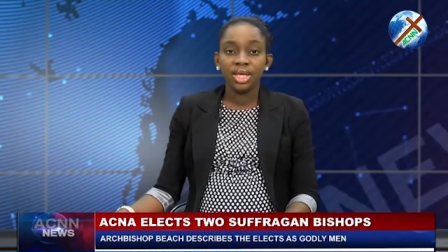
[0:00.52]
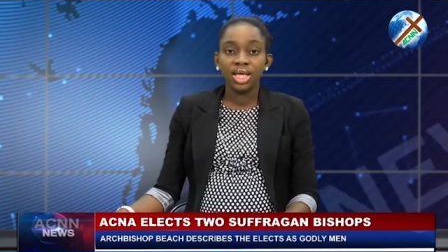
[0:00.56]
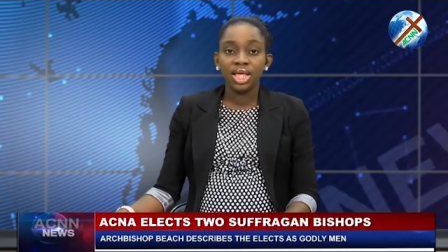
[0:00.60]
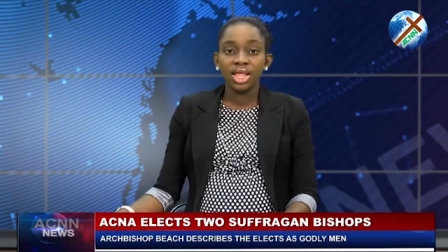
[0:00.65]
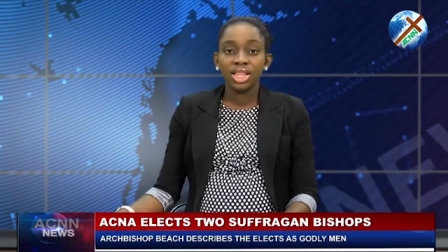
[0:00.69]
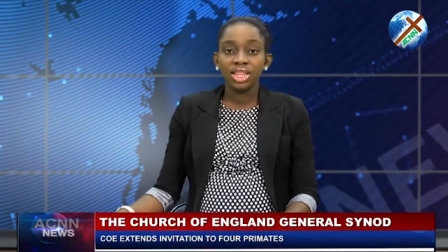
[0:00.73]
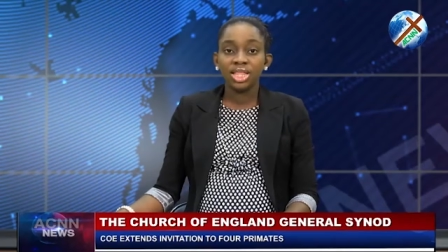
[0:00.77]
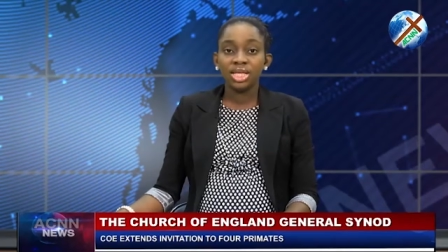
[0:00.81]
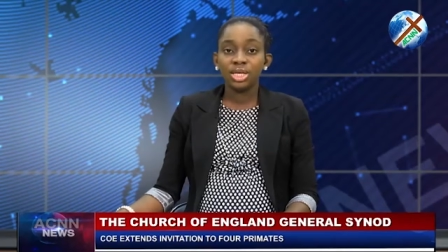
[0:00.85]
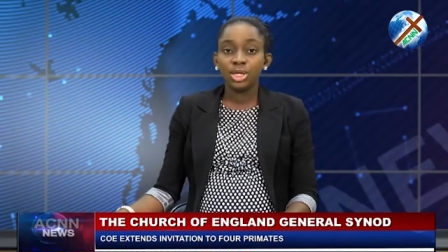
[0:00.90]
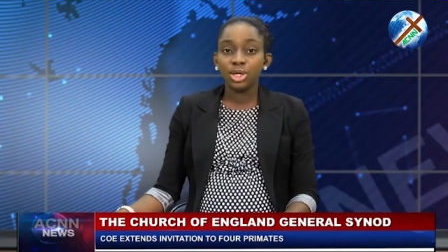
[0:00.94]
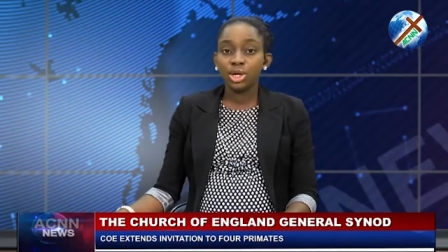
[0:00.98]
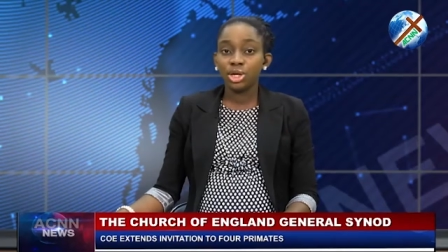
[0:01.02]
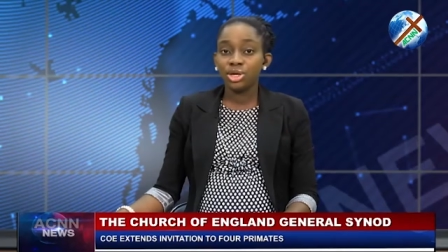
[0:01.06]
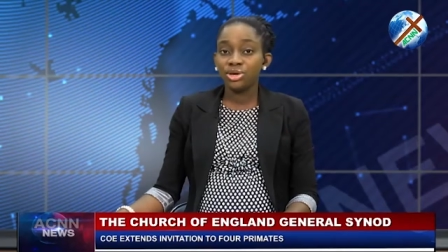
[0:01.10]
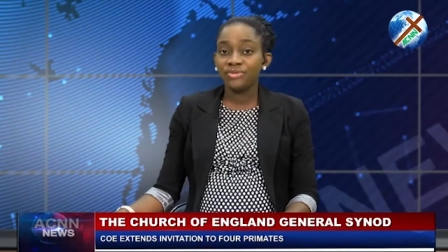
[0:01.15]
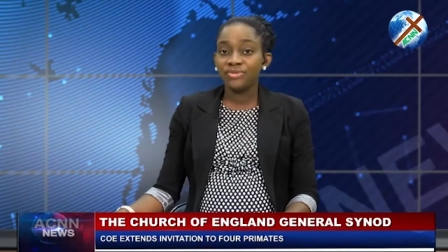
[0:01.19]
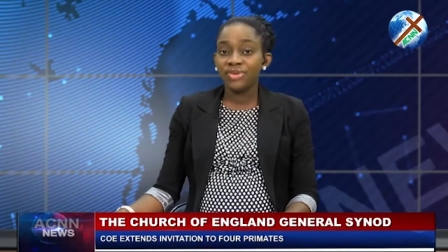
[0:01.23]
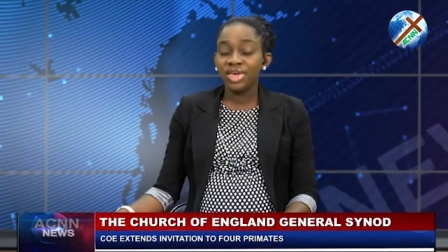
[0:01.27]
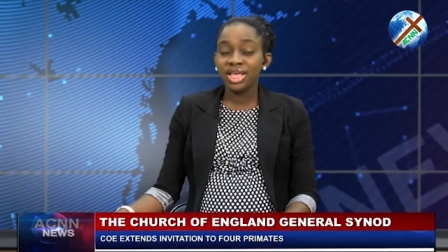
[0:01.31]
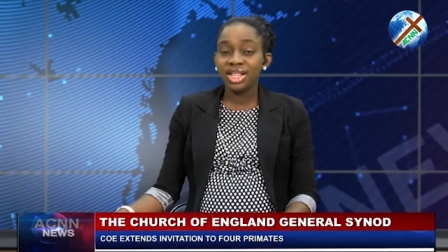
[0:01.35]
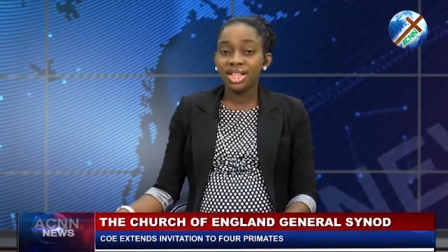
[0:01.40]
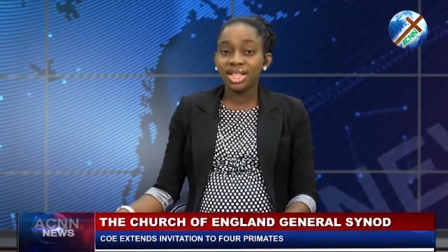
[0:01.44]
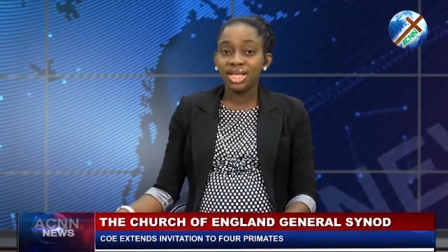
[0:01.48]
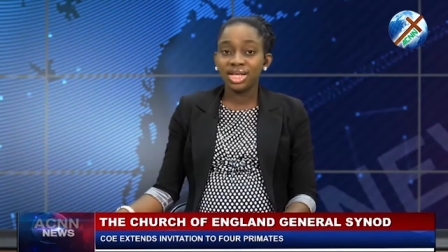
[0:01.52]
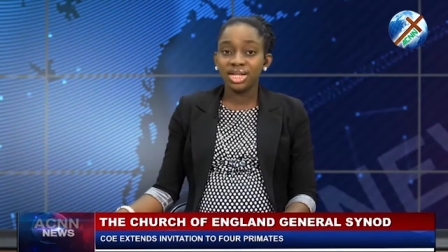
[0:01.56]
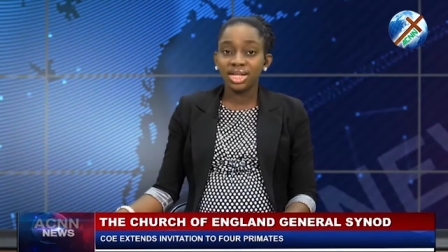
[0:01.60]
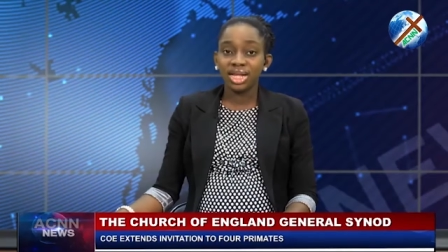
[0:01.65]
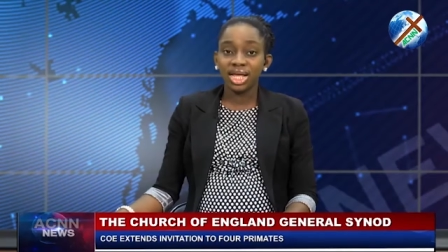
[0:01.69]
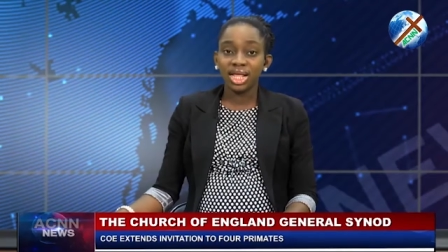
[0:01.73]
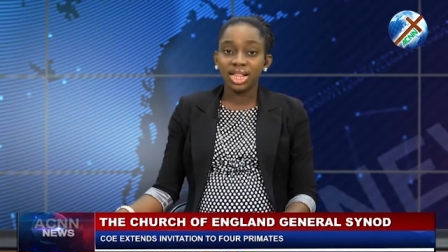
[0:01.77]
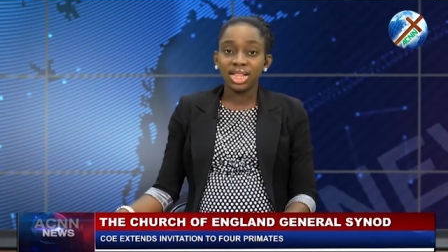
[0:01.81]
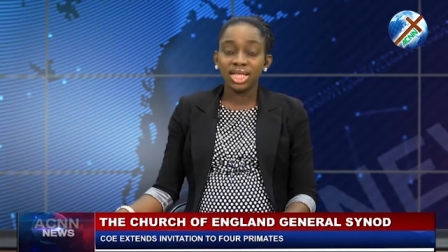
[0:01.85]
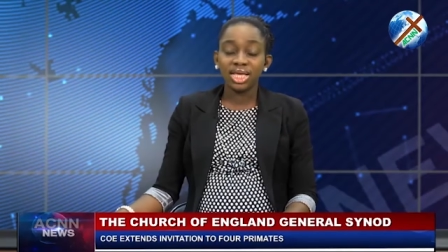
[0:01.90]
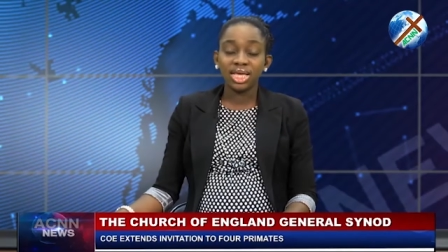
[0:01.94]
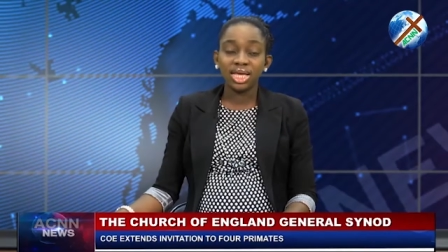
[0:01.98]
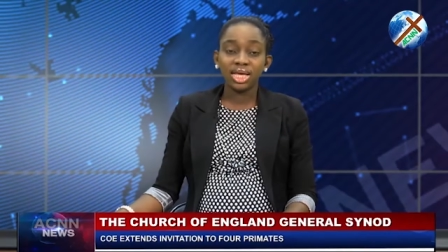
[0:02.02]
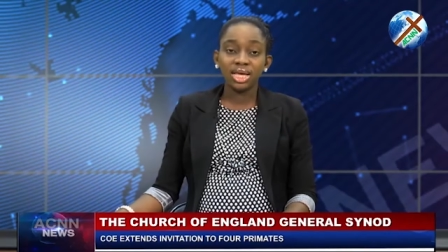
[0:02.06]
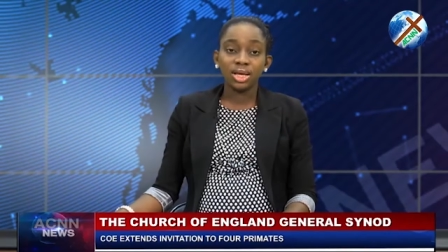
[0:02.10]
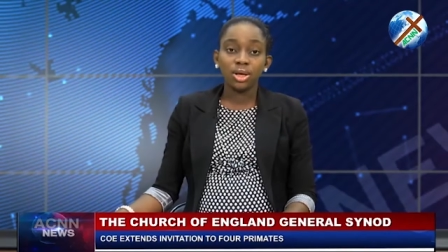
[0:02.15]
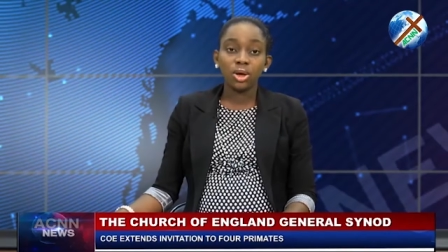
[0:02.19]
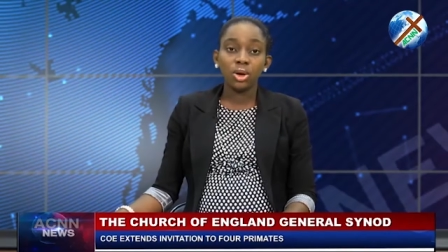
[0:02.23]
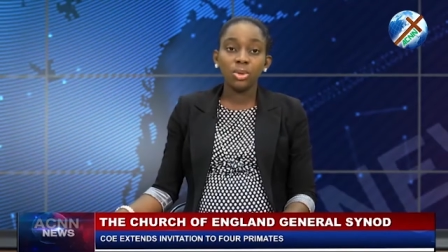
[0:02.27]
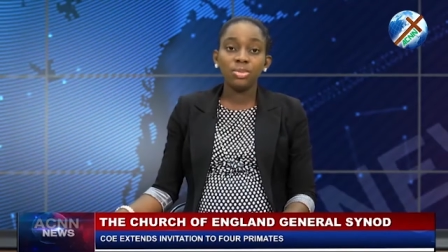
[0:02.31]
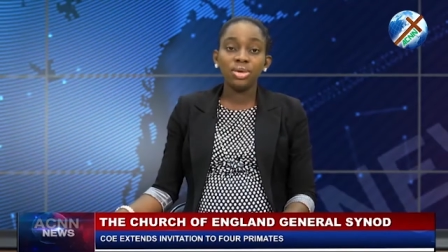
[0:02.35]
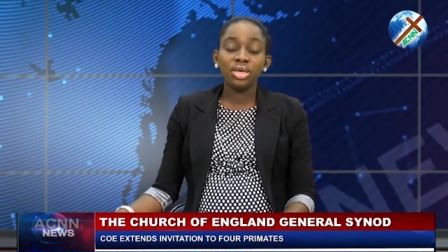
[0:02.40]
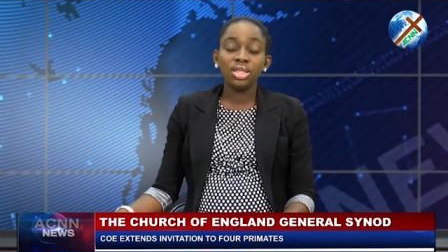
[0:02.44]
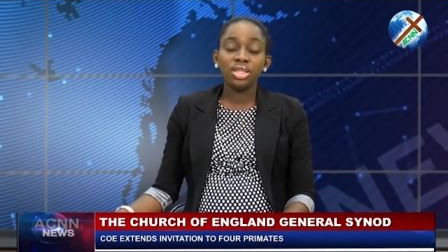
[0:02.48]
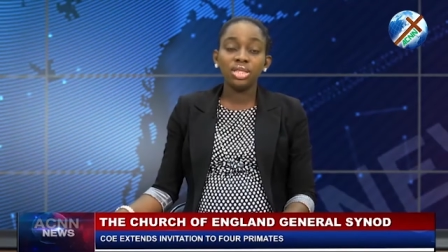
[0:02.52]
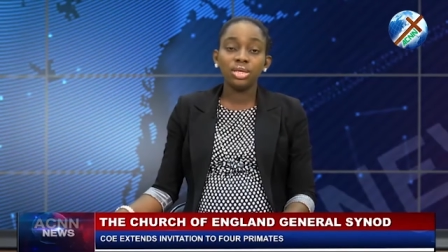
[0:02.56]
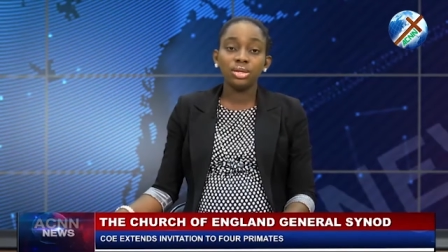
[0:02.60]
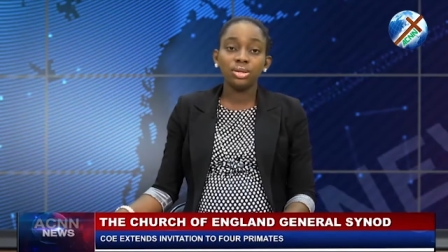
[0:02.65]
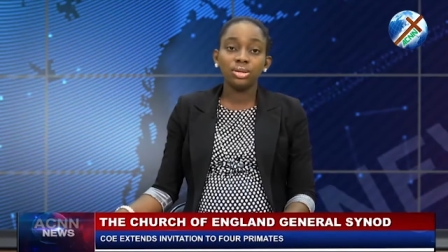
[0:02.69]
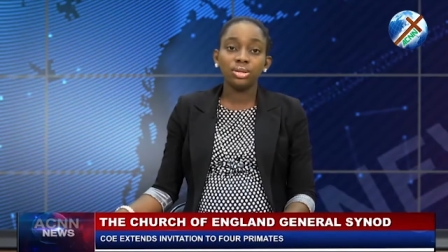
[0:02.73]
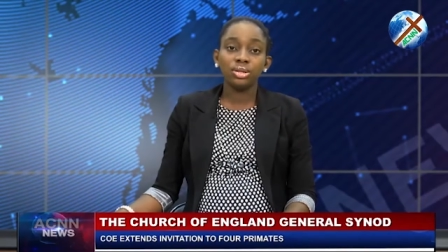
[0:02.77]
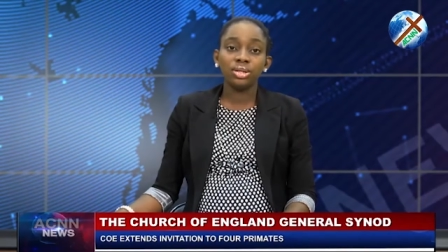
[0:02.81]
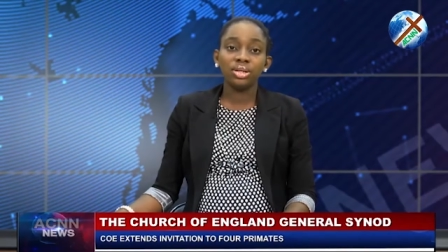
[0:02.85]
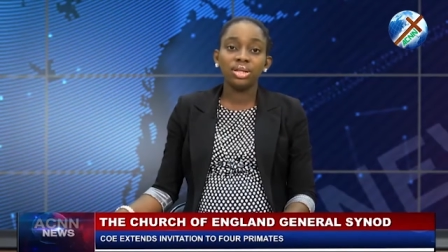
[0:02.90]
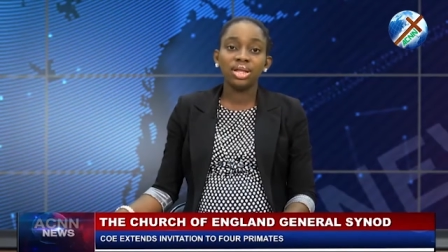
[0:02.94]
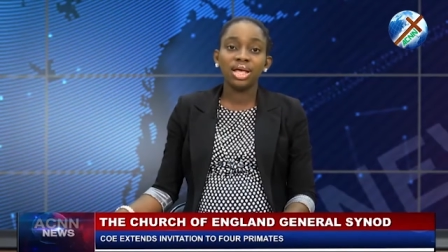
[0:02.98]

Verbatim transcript: The Church of England Anglican Communion